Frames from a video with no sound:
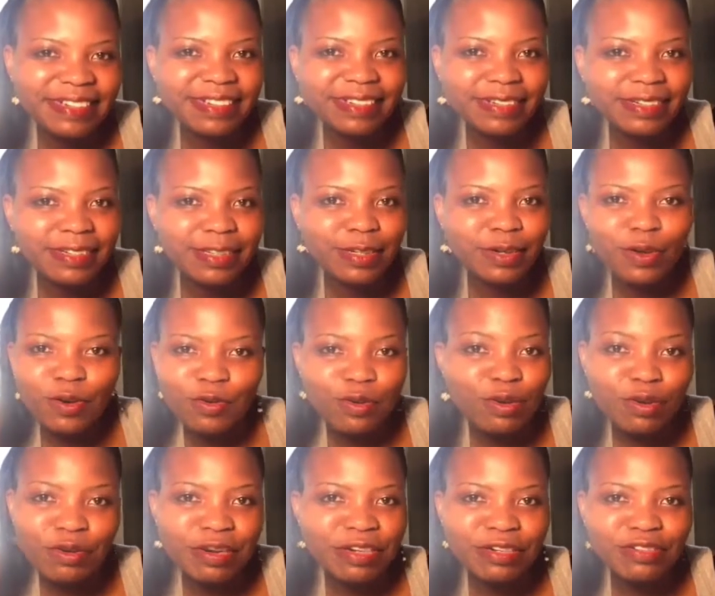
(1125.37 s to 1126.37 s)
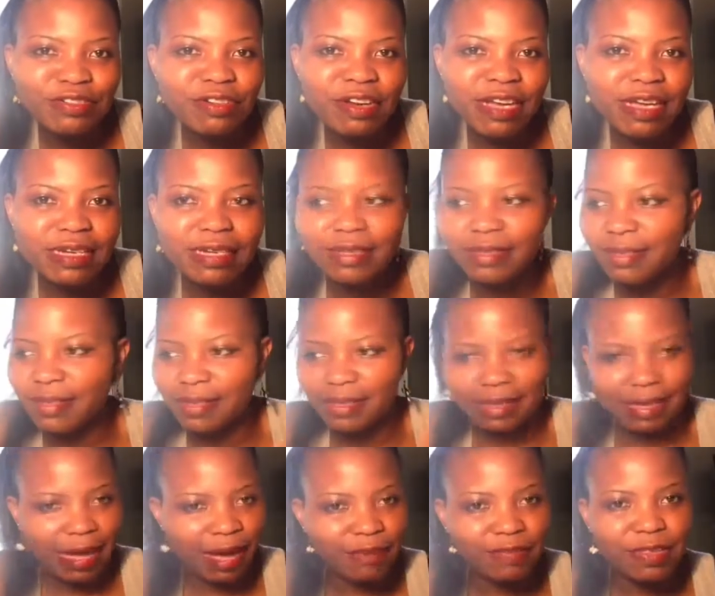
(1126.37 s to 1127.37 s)
You know, roaring trade, they
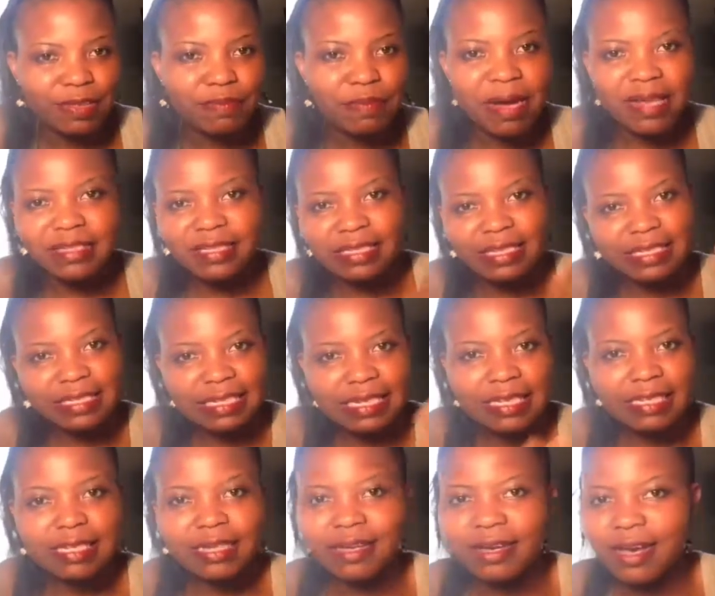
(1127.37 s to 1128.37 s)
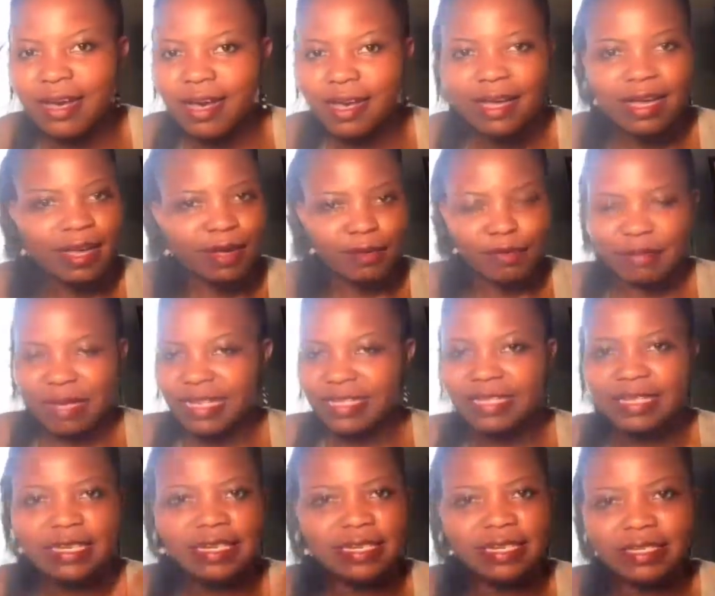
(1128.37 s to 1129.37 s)
have the parts, they're selling the car,
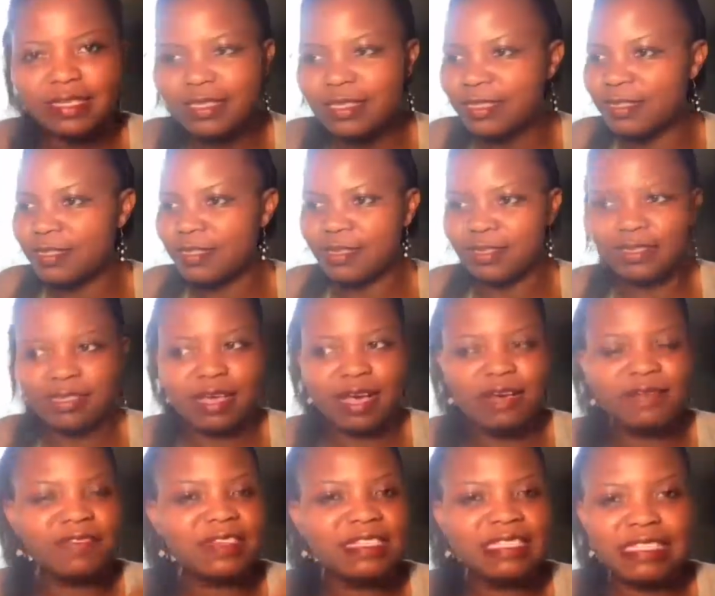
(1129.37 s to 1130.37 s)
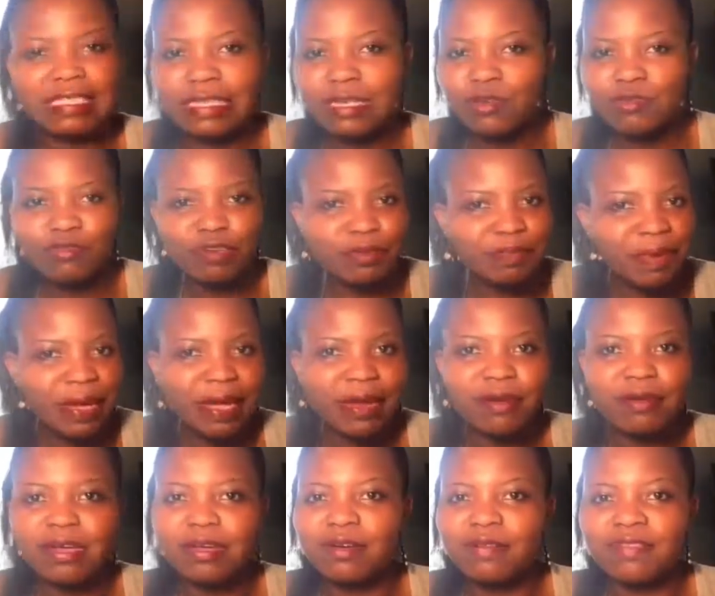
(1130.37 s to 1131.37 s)
maintenance, servicing,
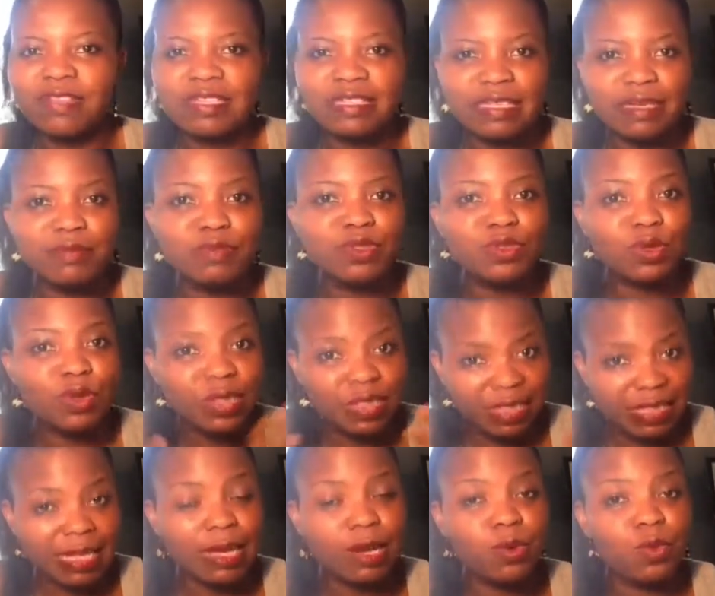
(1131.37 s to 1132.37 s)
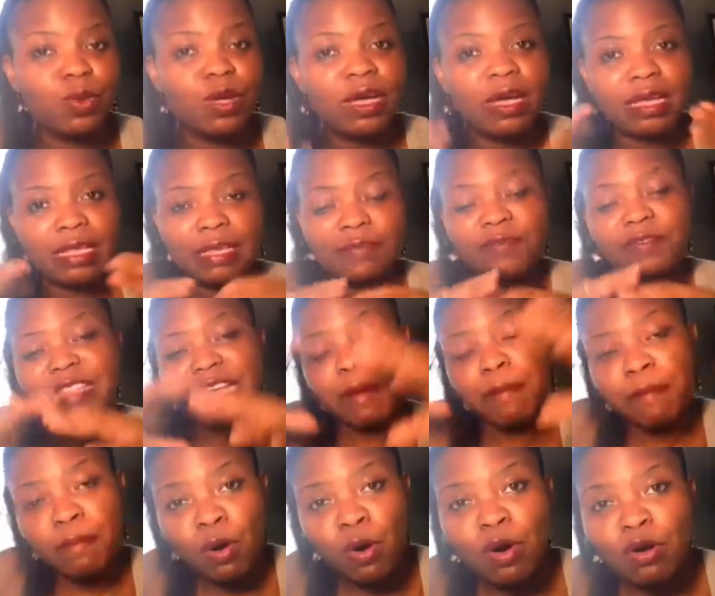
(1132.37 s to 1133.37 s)
repairing of the same. So if there are
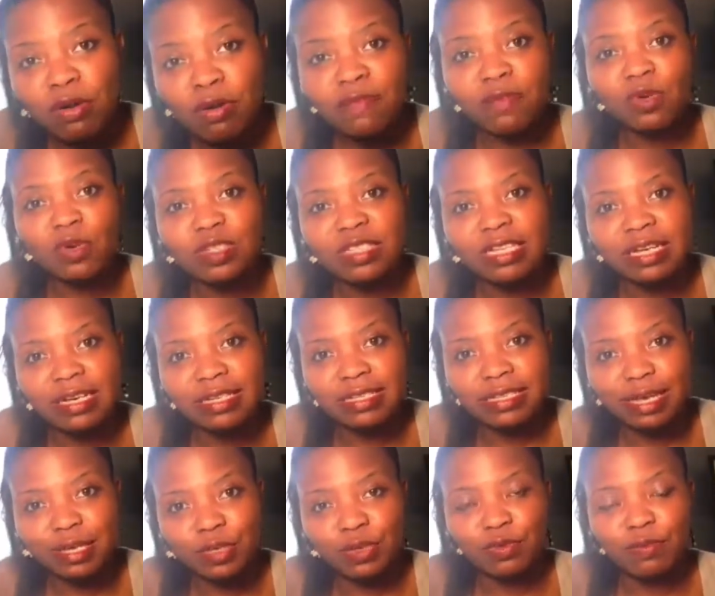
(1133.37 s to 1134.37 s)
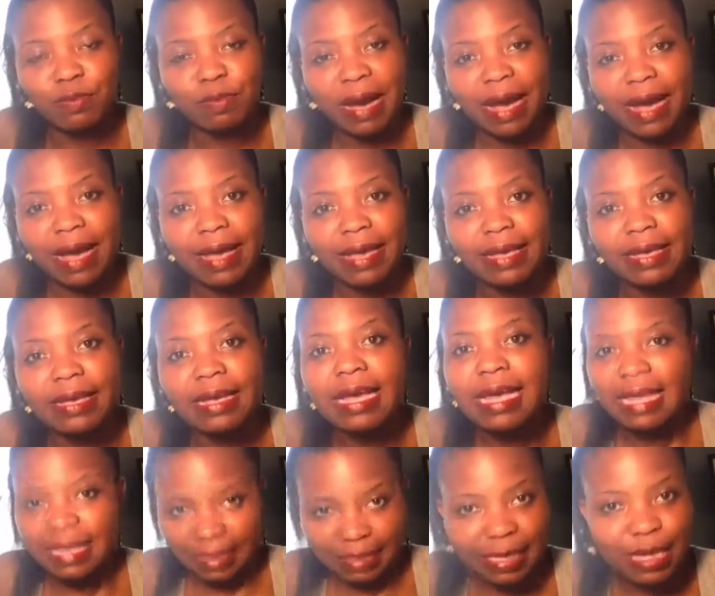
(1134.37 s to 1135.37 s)
more of those cars that you're buying,
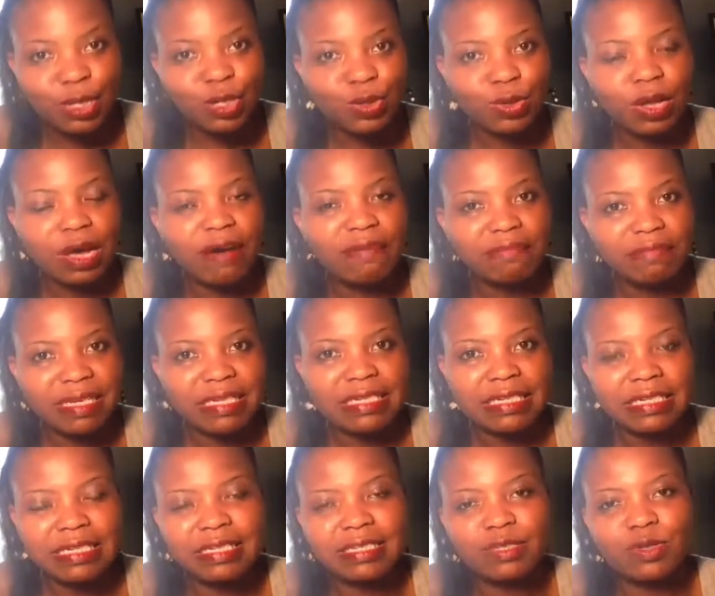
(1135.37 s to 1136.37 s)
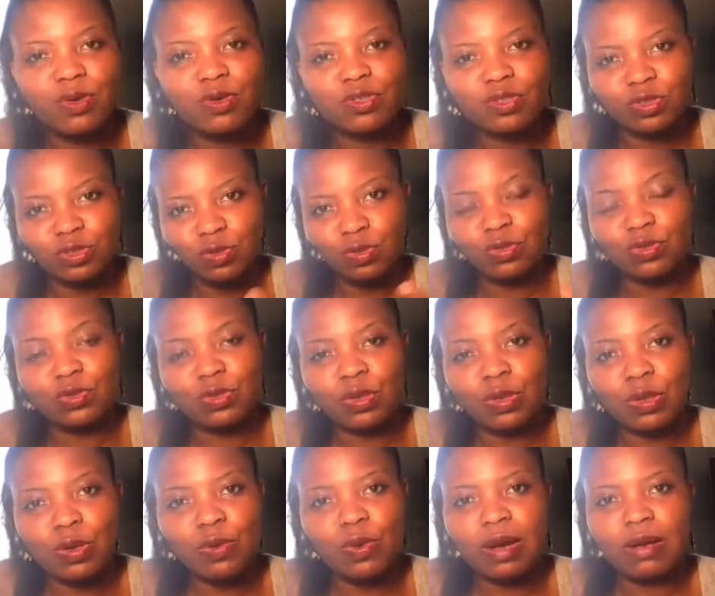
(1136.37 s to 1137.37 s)
then you'll have maintenance costs also
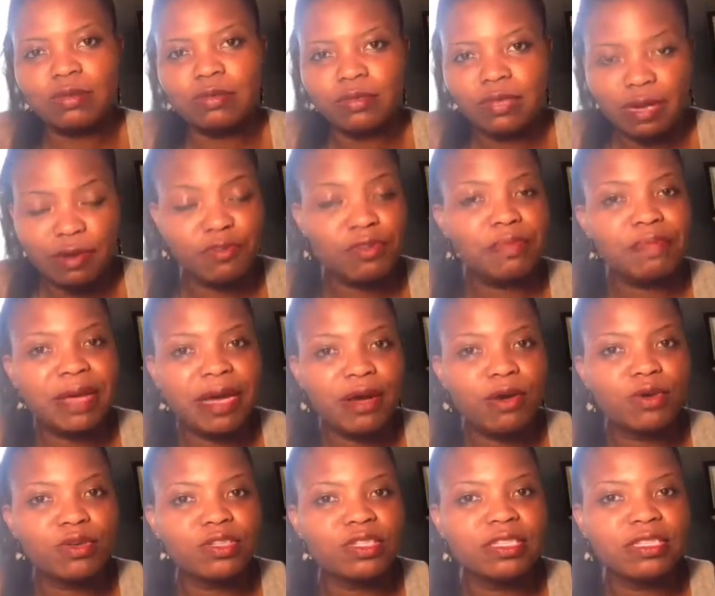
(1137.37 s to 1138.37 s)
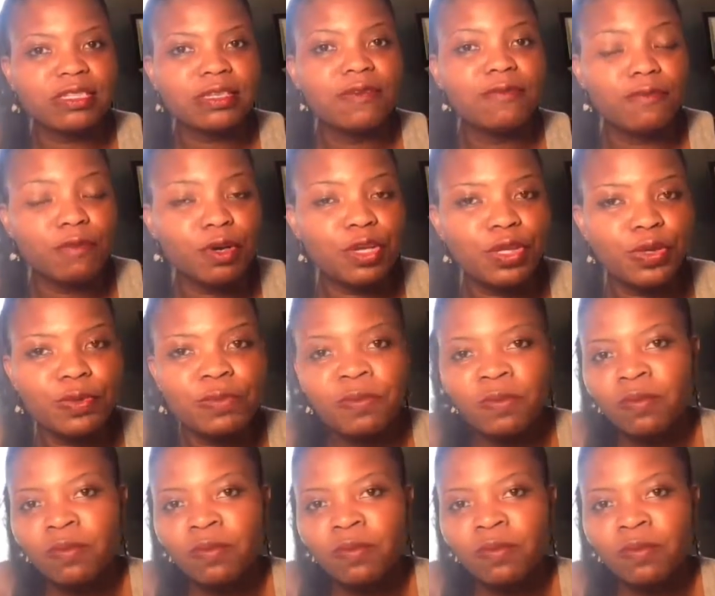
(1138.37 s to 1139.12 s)
lower and repair costs for you.